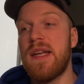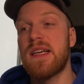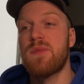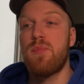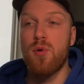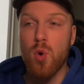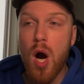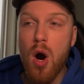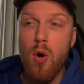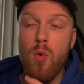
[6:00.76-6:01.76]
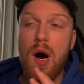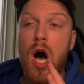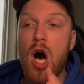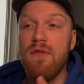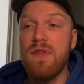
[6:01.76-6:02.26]
Next pro
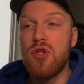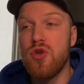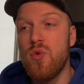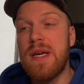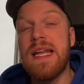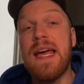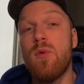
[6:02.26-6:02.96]
of doing a